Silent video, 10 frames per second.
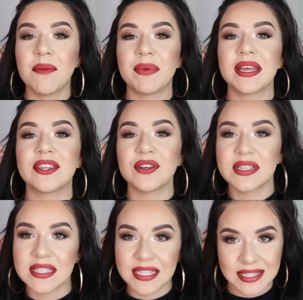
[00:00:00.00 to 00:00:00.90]
But there
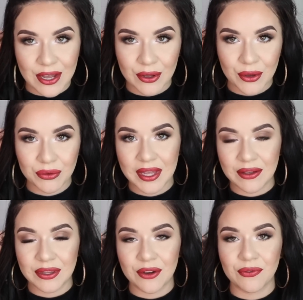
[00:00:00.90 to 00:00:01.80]
is a discount code
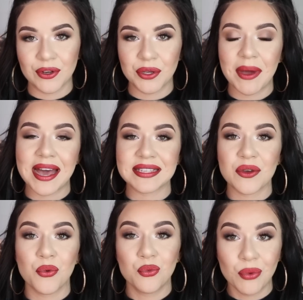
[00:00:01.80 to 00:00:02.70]
down there for you
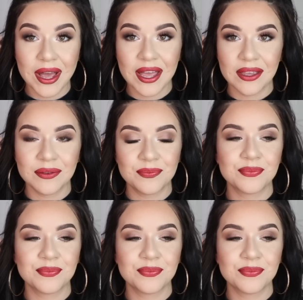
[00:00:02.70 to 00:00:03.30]
as well.